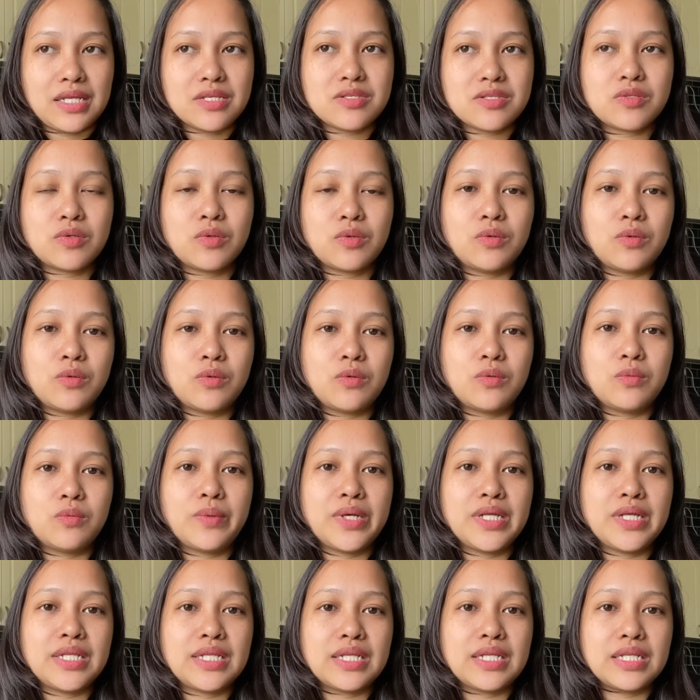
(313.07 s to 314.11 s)
So
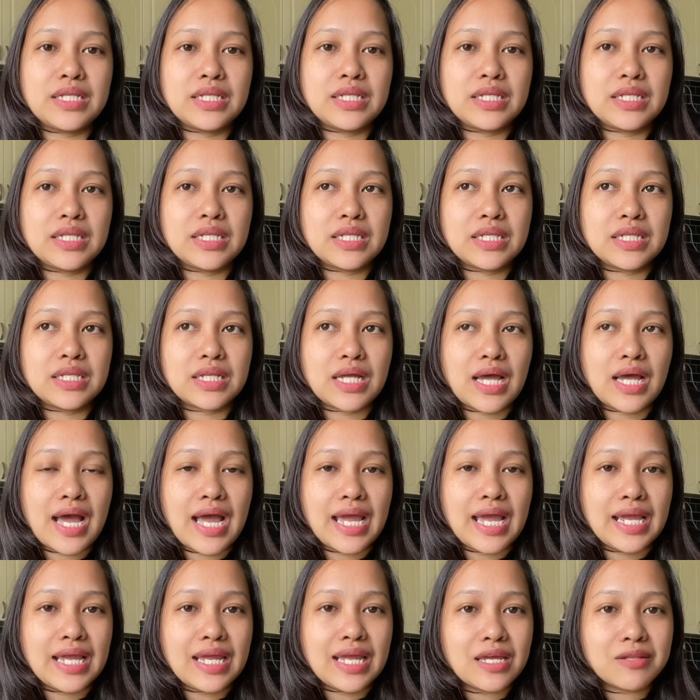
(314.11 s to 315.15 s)
when
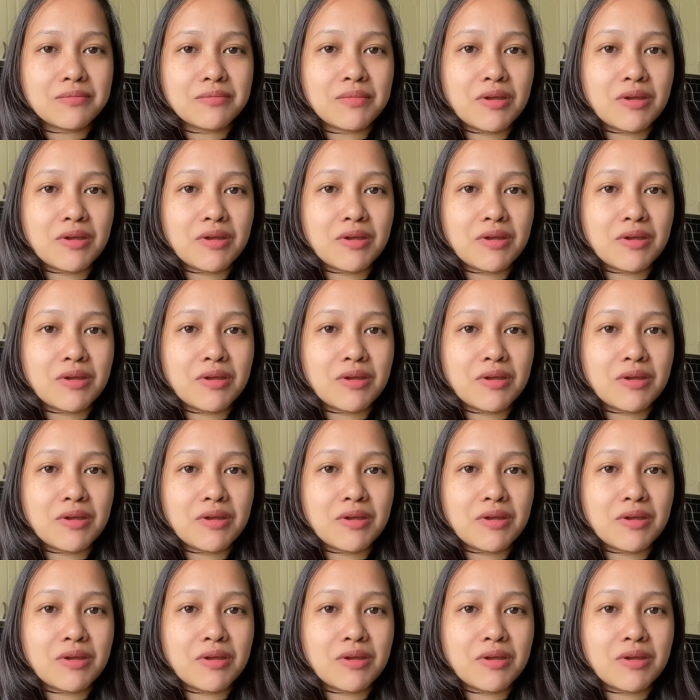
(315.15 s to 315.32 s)
I get